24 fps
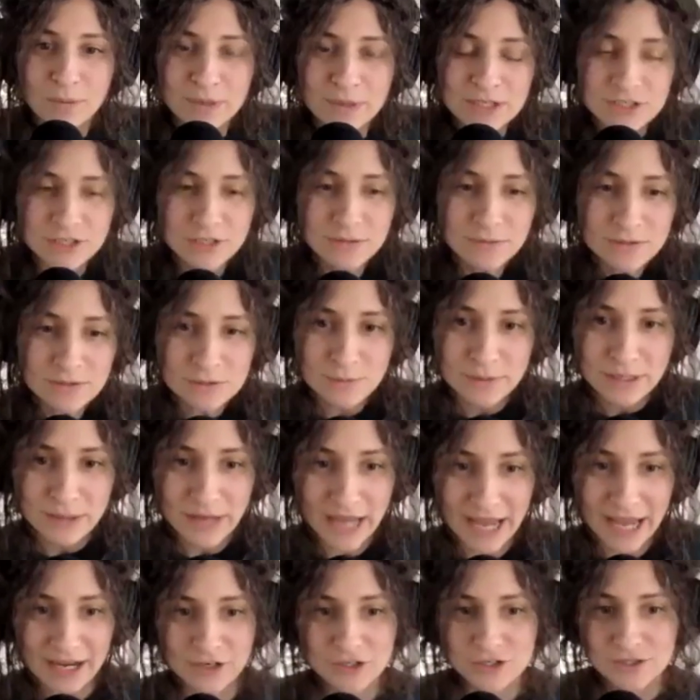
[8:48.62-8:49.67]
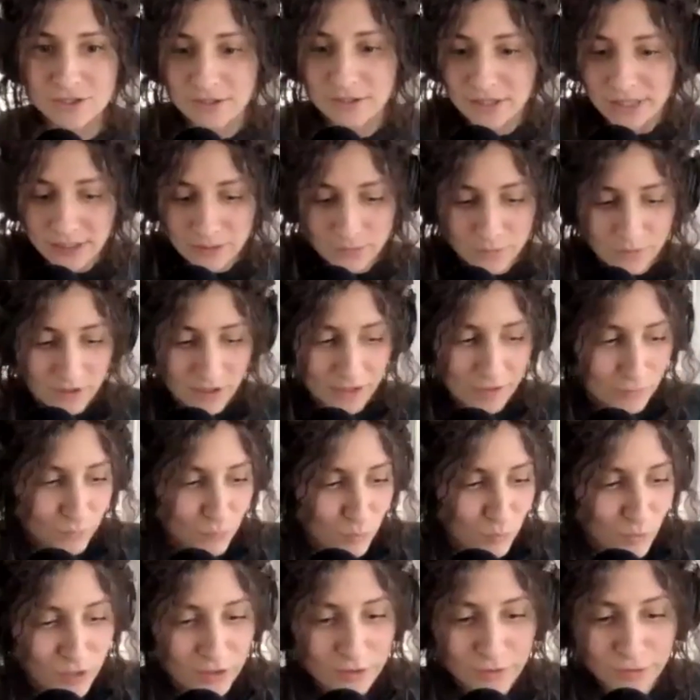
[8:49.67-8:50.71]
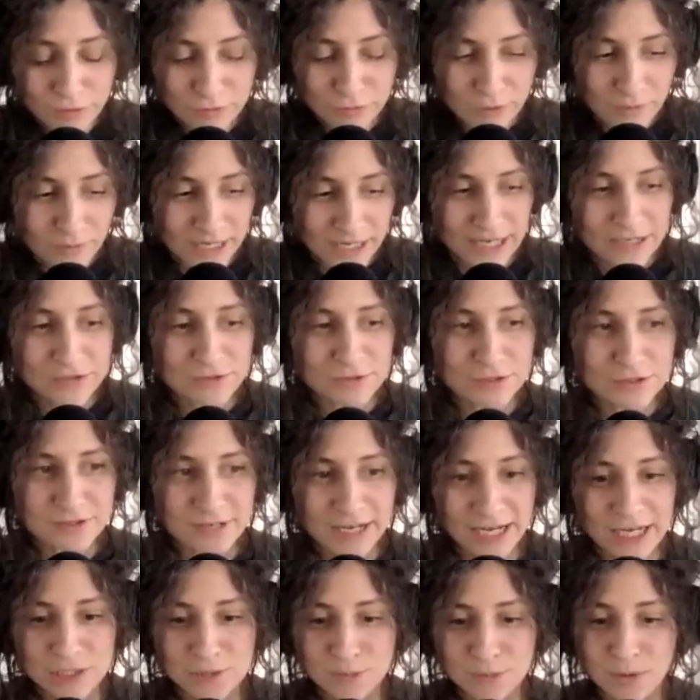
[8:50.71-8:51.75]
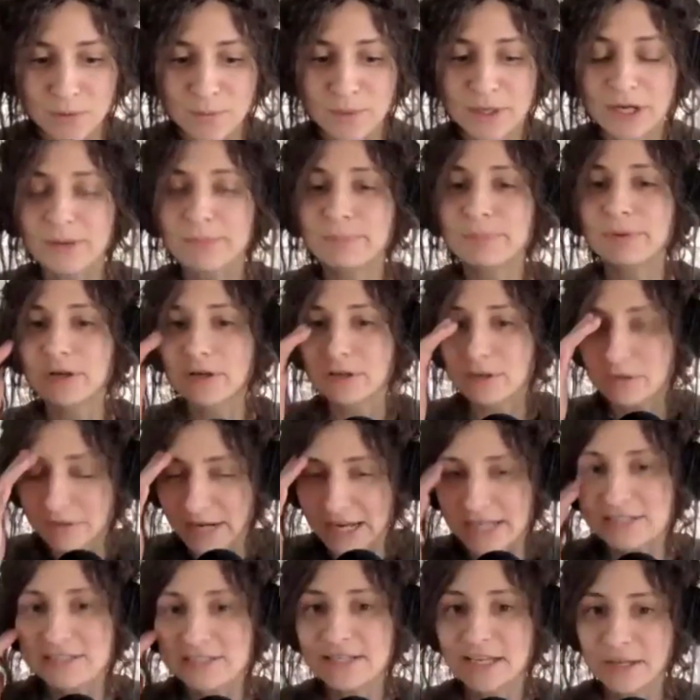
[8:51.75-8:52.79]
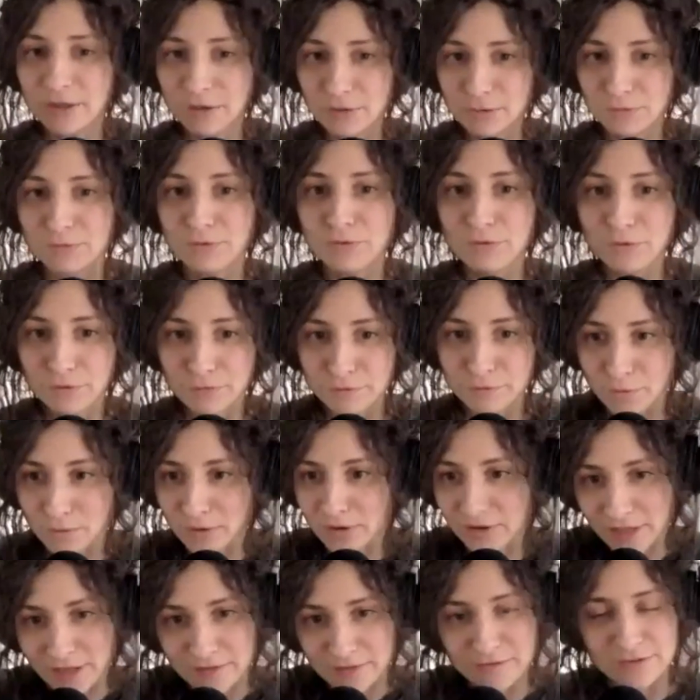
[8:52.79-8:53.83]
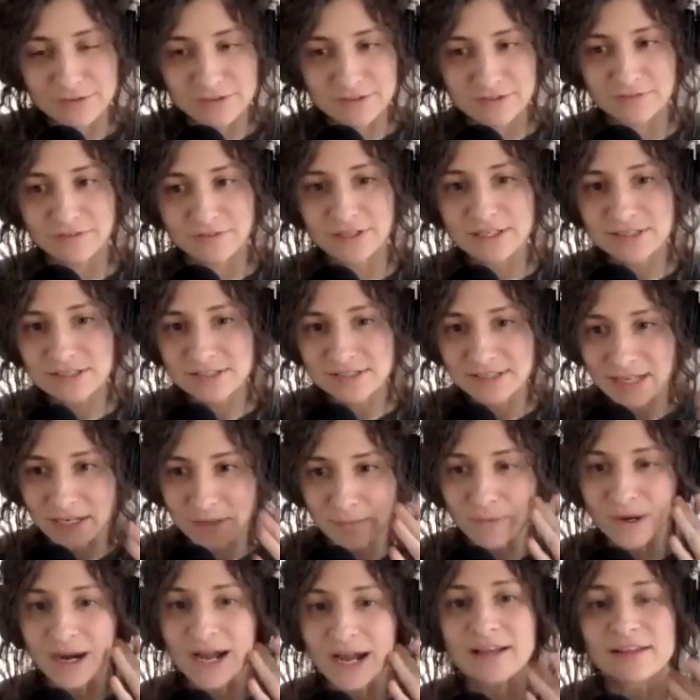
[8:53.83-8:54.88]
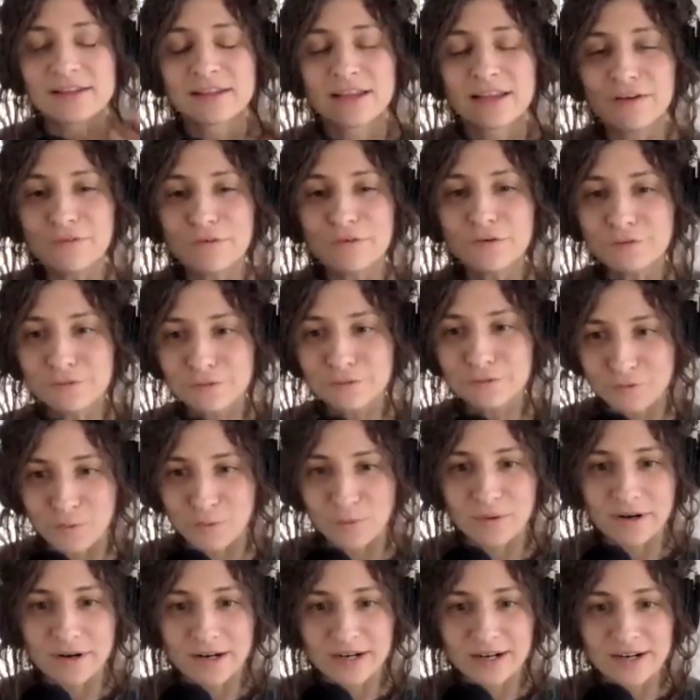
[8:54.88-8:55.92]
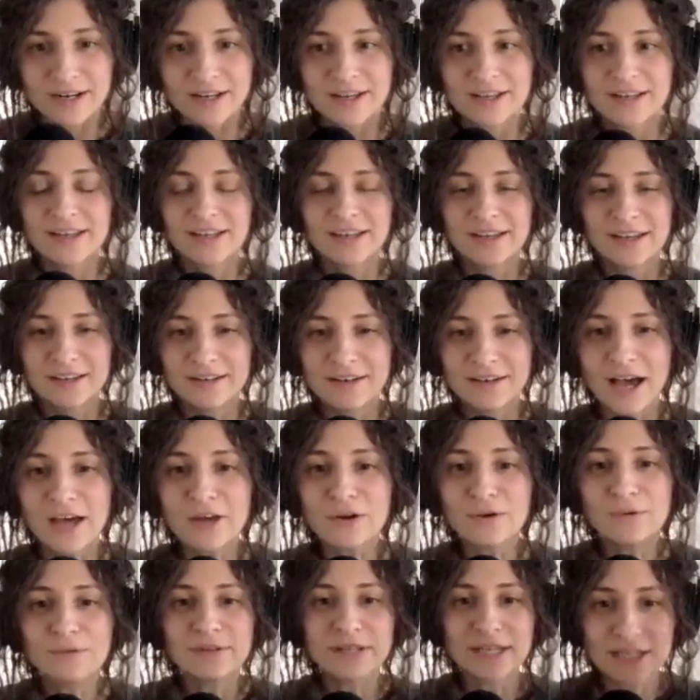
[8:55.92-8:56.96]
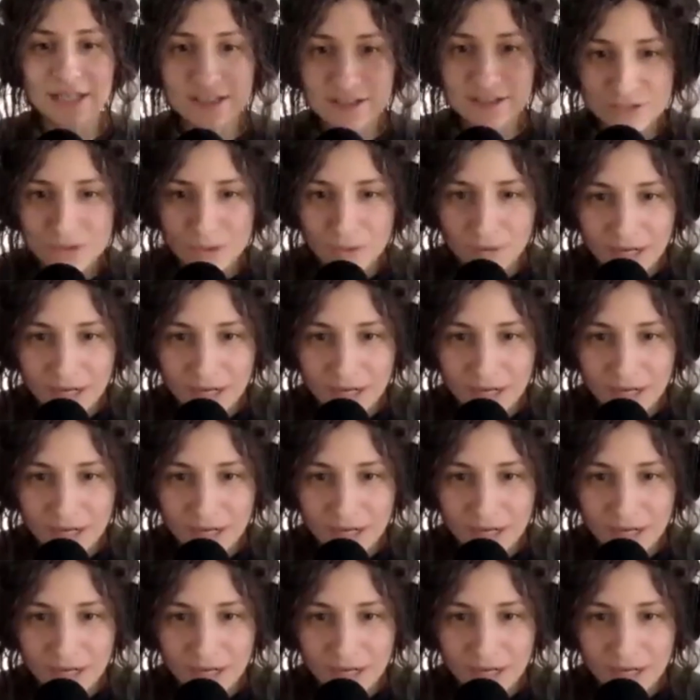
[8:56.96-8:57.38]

do is we actually kind of work through an exercise where we are progressing through the 4 levels of listening, where at level 4, not only is your